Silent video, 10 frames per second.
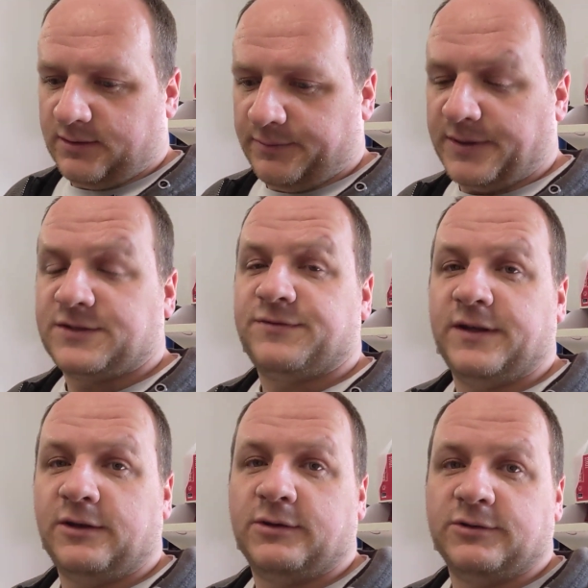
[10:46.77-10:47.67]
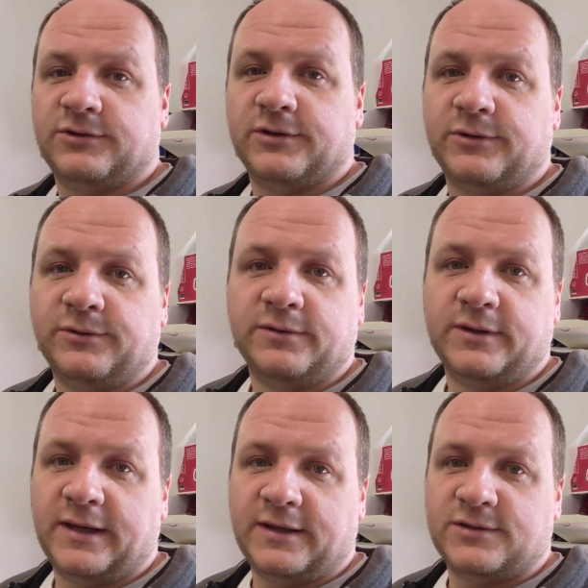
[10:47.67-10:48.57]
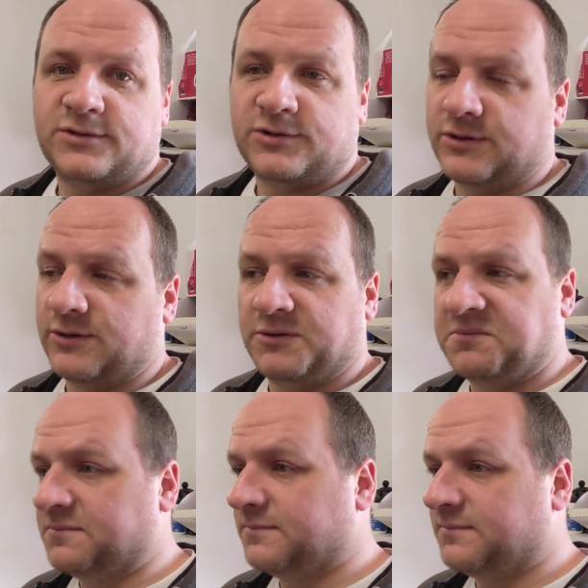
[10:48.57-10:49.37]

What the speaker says: The best thing you can do is to